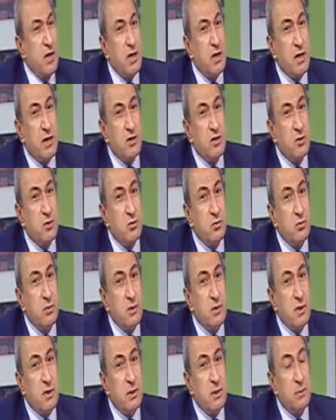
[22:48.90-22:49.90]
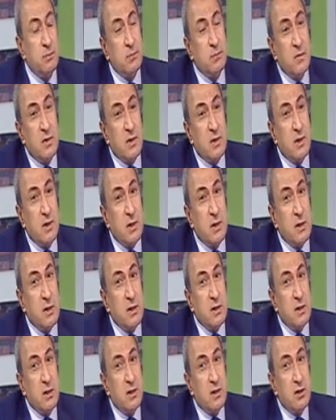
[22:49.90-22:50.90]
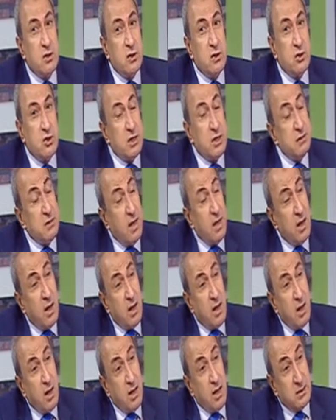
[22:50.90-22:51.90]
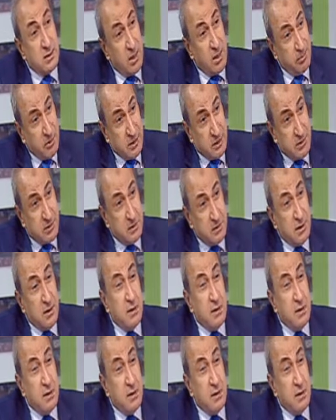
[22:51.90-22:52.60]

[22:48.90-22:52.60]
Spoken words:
in his own Jeddah summit.